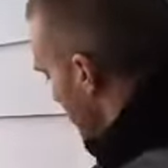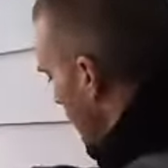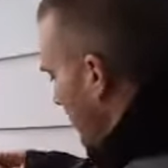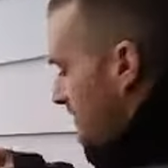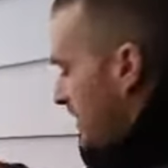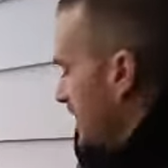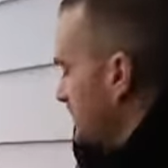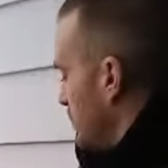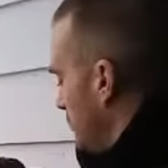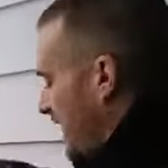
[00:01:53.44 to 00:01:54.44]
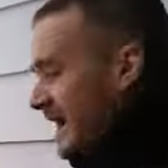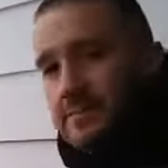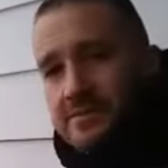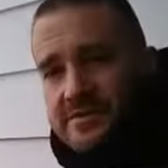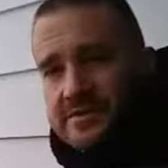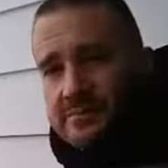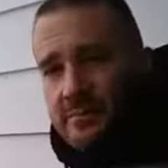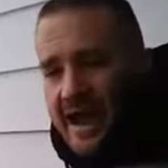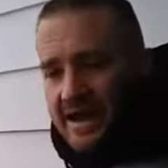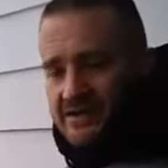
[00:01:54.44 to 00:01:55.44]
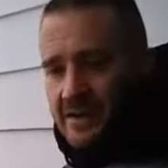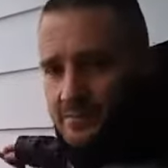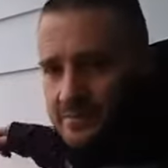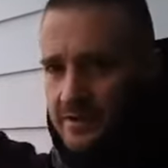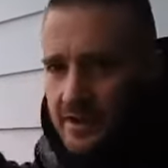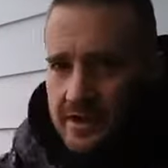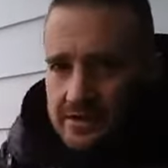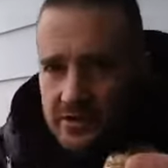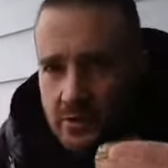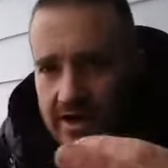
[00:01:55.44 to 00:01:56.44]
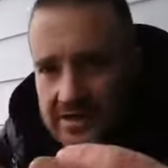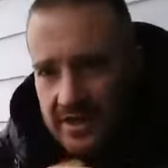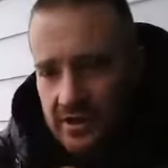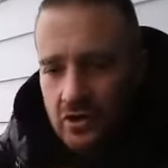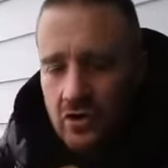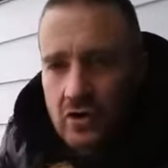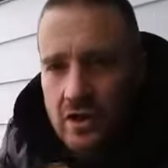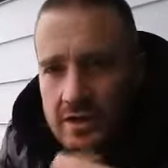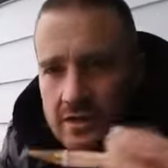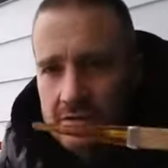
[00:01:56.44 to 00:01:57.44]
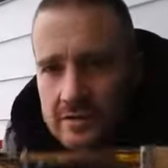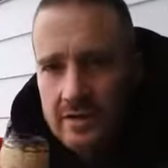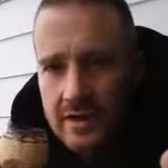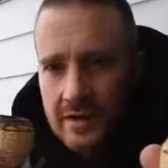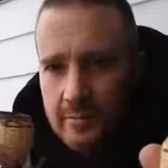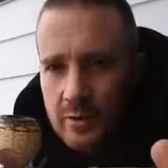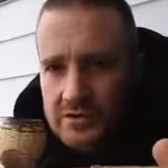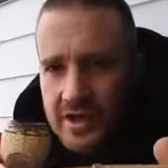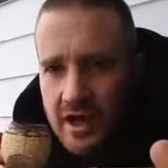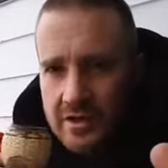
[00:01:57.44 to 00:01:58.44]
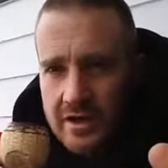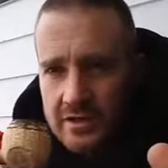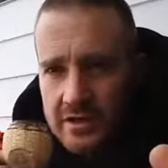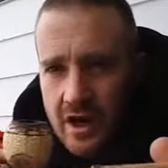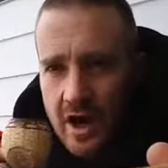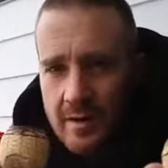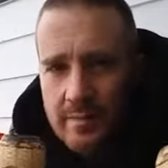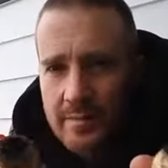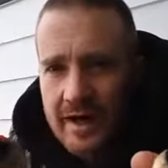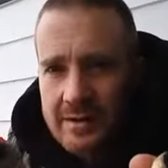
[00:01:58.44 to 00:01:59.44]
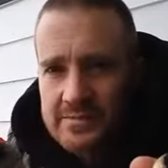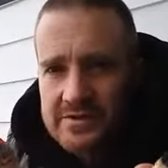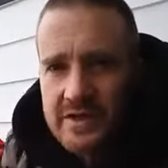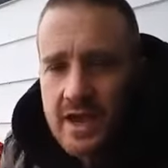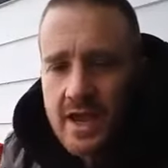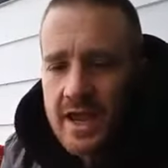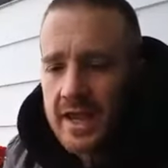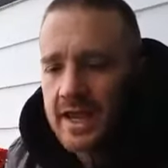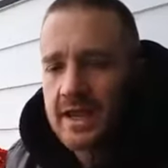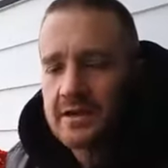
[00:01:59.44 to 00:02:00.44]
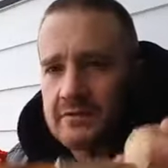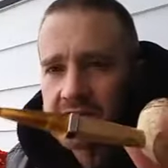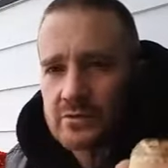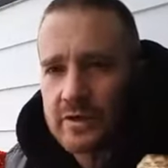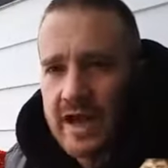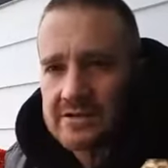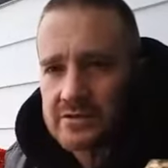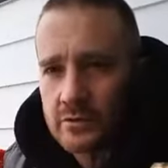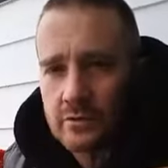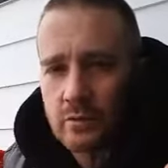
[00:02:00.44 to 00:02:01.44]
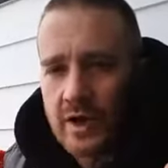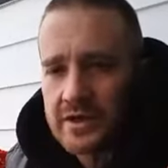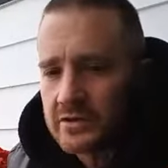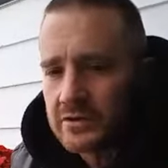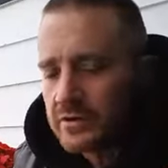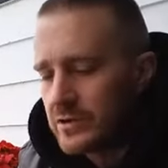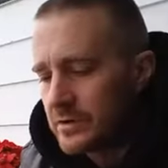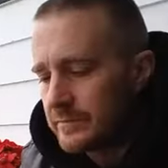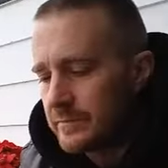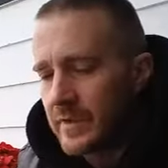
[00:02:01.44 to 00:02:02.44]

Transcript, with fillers: So I've got two pipes packed up two identical Bulldog cob pipes. And this one has the regular